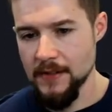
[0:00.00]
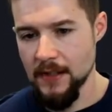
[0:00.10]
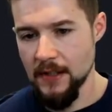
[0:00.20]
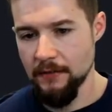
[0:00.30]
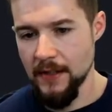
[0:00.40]
And
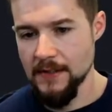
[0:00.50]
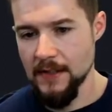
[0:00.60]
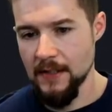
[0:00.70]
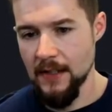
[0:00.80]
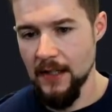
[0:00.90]
then if I
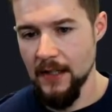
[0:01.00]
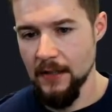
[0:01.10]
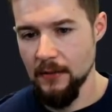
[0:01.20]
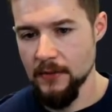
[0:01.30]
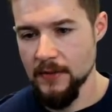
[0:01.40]
send
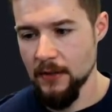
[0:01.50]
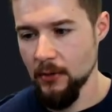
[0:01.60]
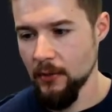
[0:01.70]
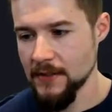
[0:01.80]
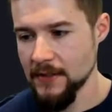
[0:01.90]

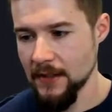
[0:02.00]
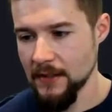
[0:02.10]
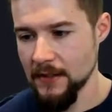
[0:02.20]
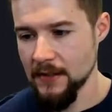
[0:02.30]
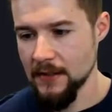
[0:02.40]
request to get
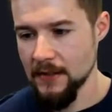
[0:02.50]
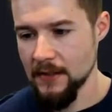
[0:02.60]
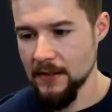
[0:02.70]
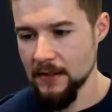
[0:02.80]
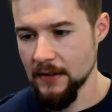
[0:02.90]

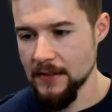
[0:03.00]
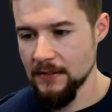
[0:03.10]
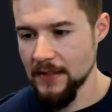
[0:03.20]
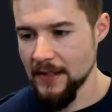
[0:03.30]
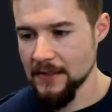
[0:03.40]
the list of
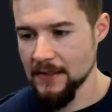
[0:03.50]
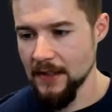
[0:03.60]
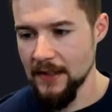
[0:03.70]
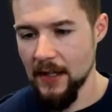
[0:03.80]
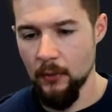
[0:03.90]
tasks
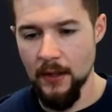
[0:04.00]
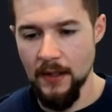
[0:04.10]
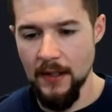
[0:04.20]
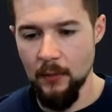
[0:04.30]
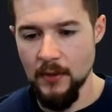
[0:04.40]
again, now we're
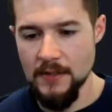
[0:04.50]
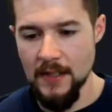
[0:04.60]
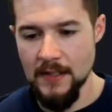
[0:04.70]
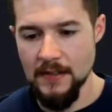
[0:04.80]
getting that one task.